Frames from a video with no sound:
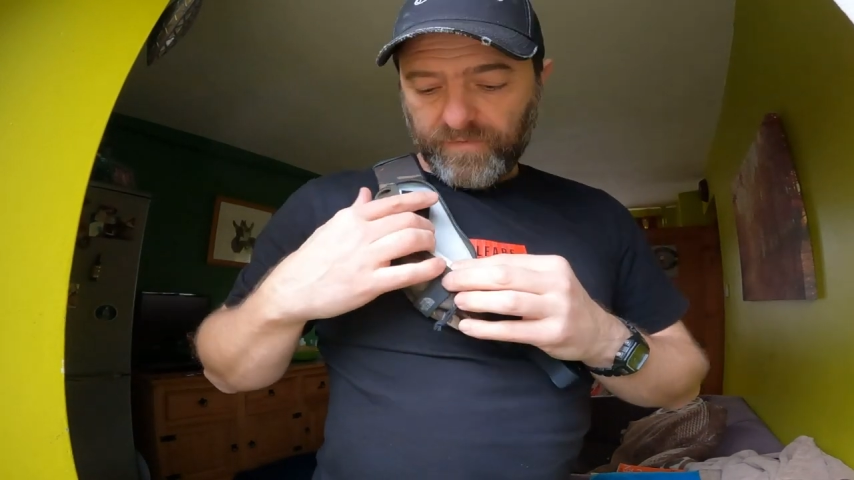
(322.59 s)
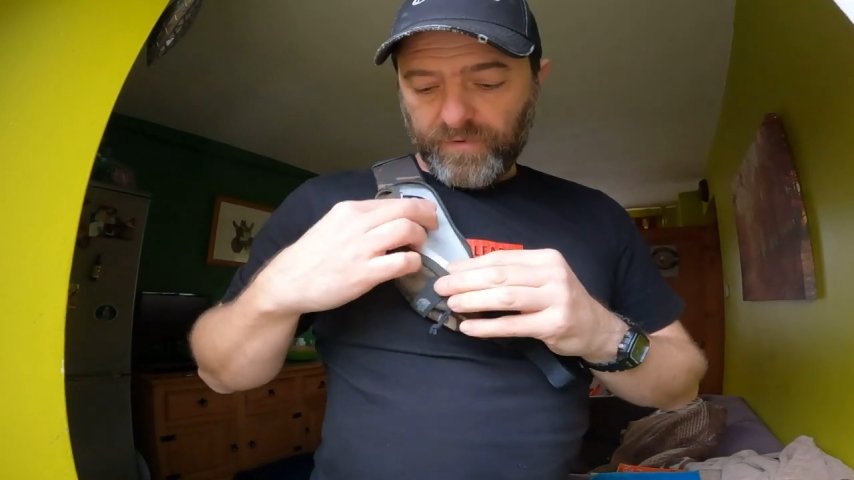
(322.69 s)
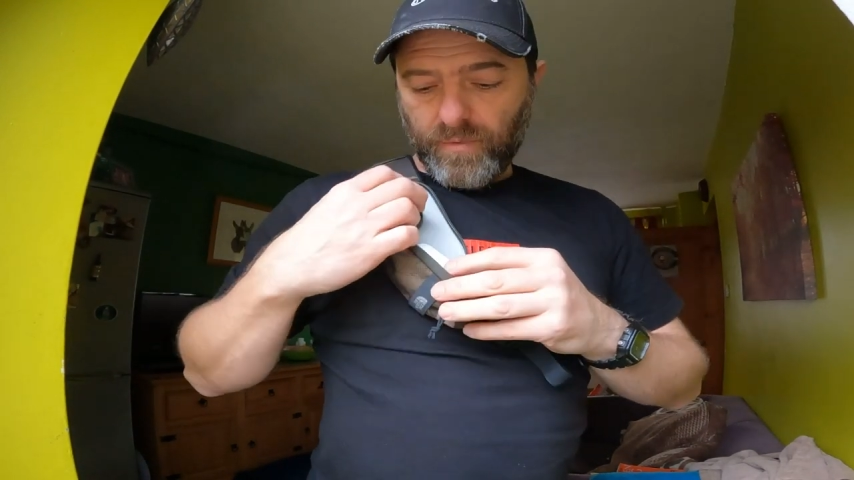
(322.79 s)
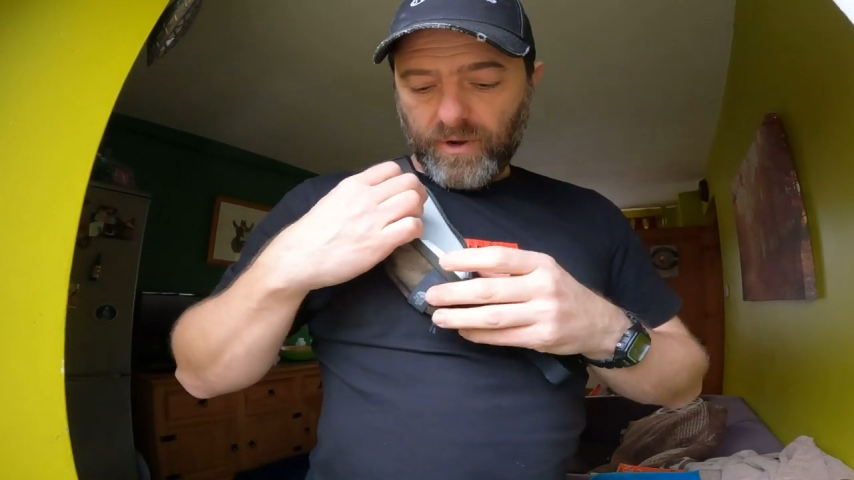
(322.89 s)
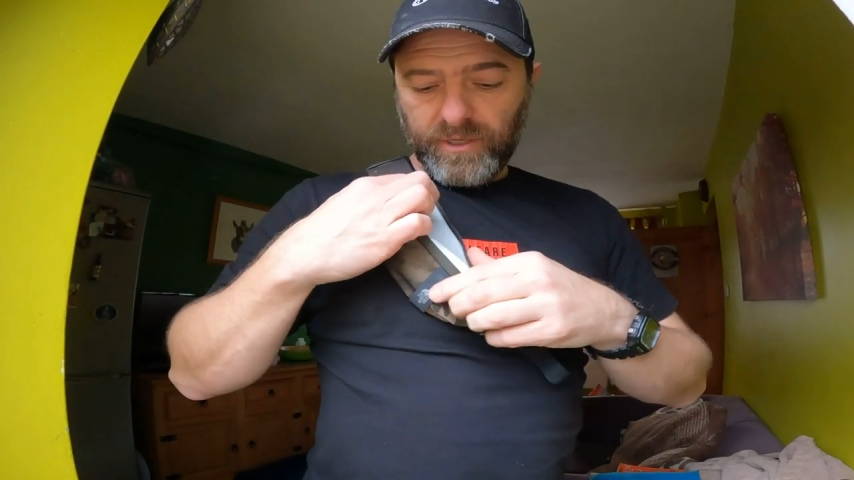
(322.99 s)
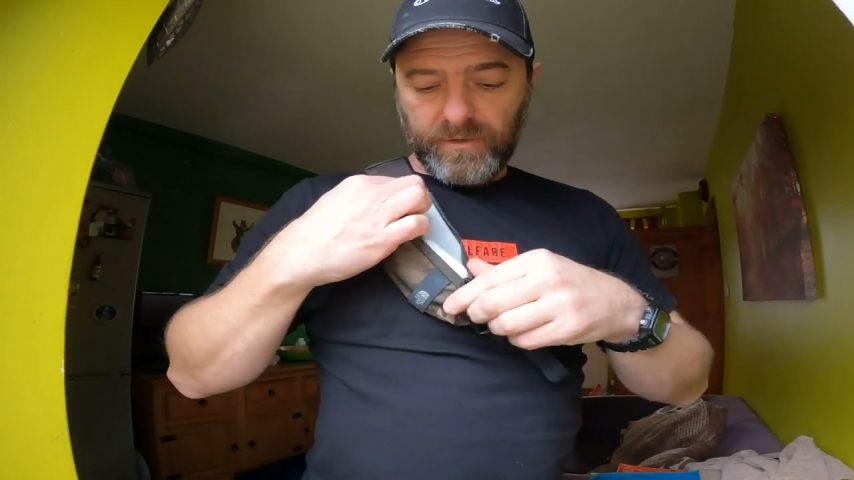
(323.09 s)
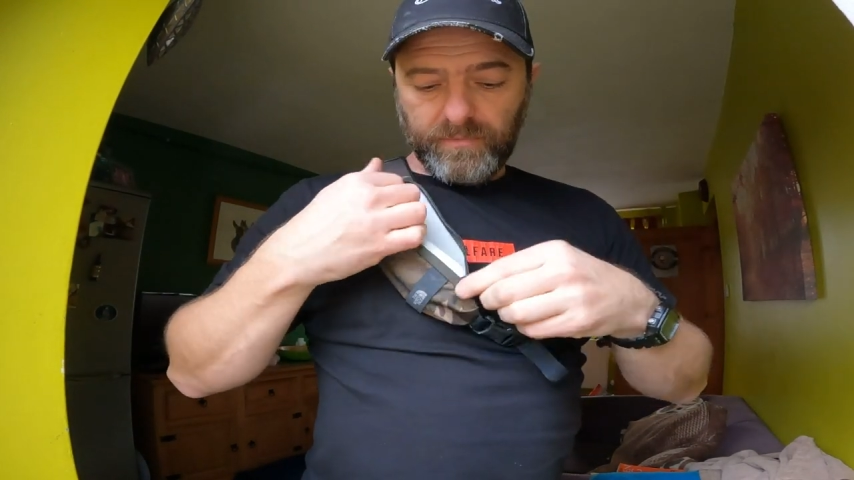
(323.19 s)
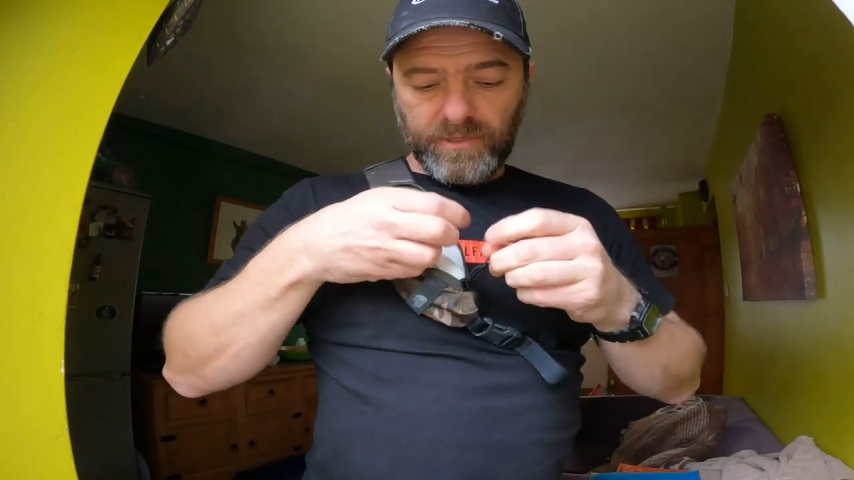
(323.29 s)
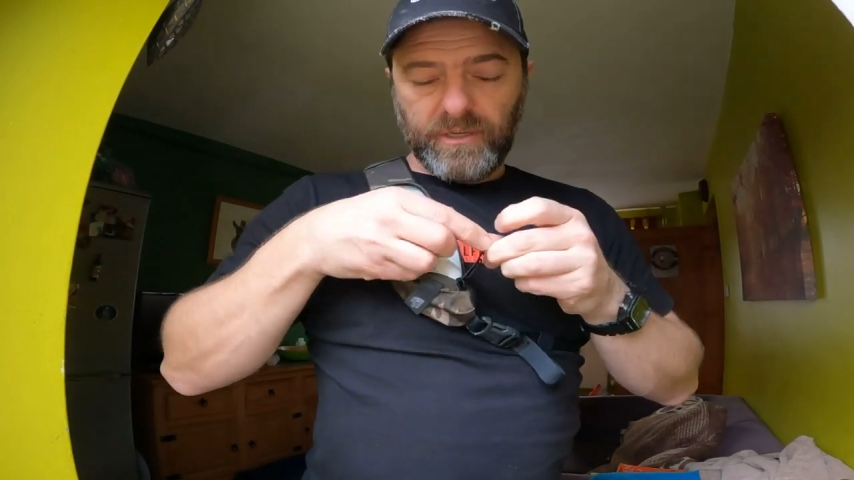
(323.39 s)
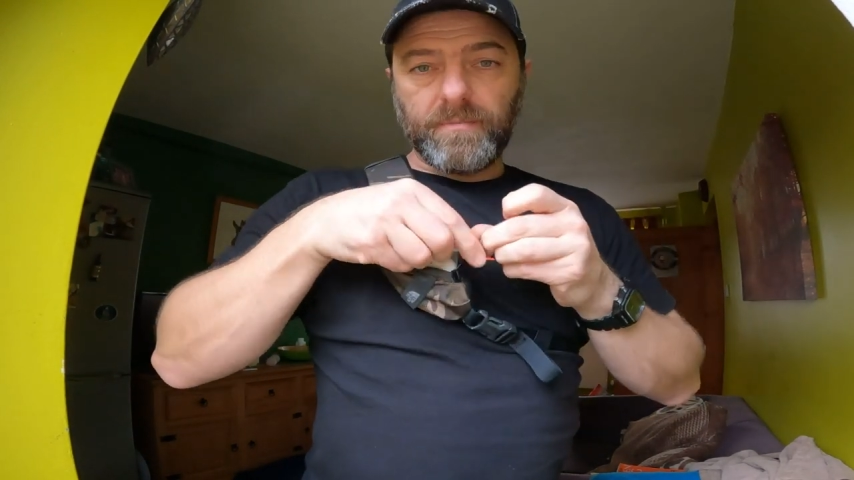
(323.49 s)
few
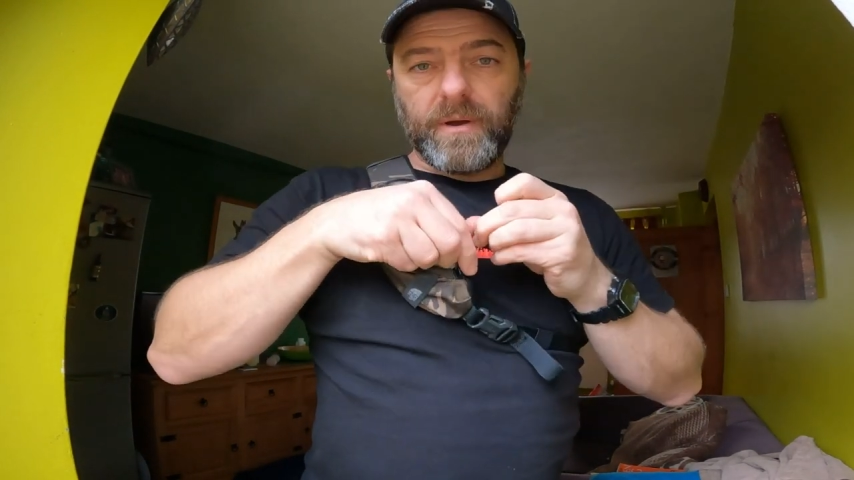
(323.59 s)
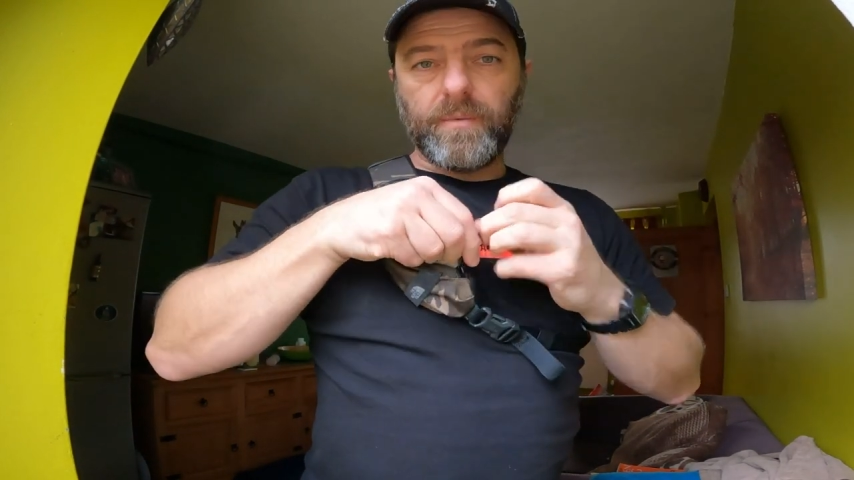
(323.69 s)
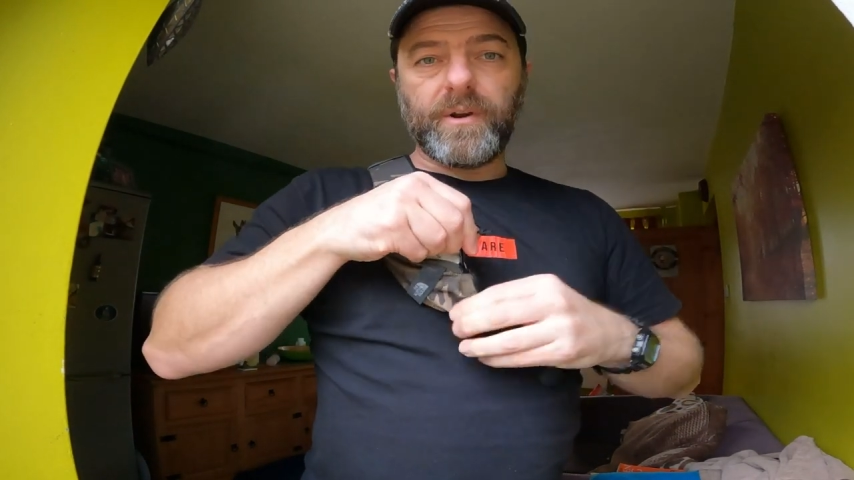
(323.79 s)
items that you might